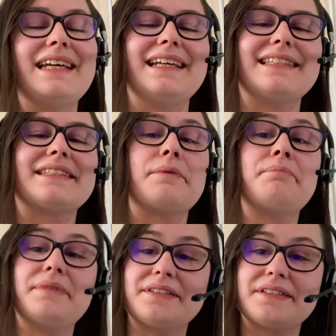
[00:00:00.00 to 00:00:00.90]
It's
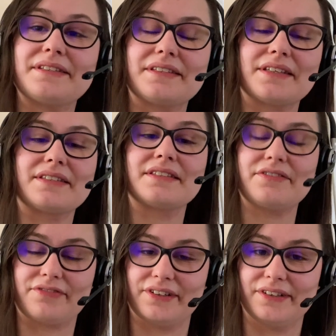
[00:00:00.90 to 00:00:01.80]
Mrs.
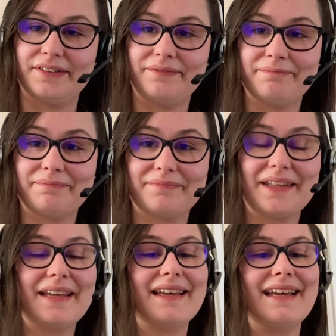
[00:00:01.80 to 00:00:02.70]
Sniffle.
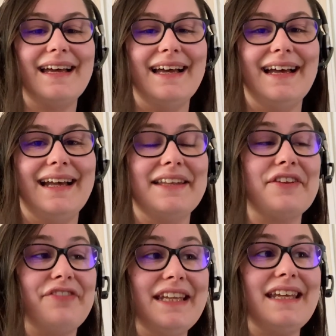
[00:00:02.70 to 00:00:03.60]

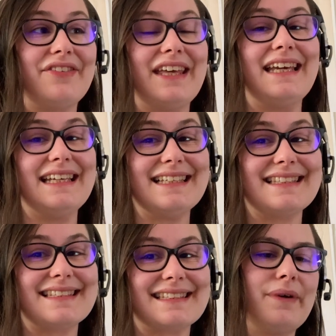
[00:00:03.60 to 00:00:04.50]
And the funny thing
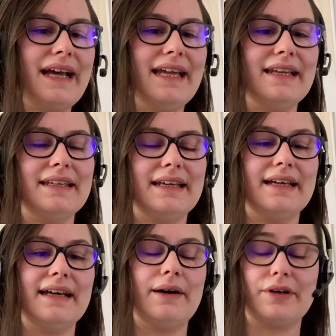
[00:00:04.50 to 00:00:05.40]
is, when
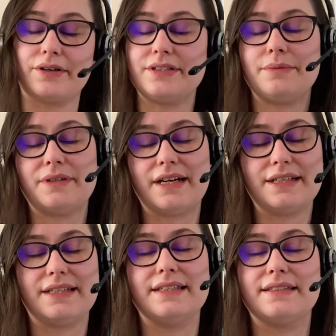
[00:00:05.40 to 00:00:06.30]
our concept
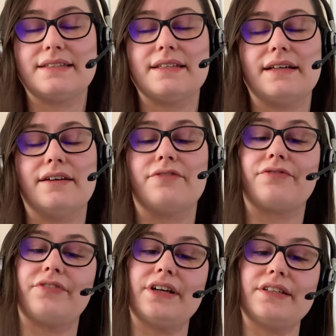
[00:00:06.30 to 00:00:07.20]
artist
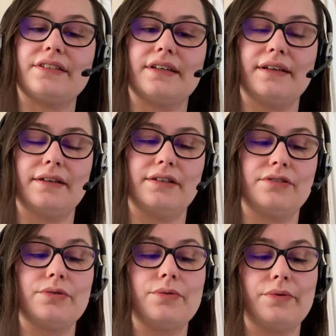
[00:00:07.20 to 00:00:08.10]
first
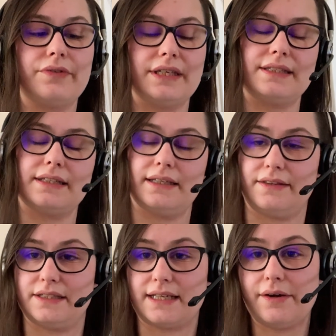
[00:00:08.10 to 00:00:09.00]
drew
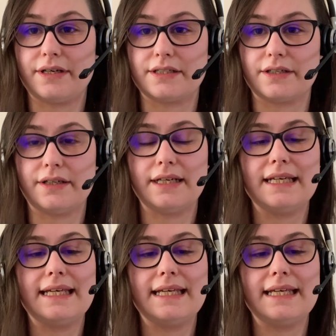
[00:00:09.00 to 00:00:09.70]
this character,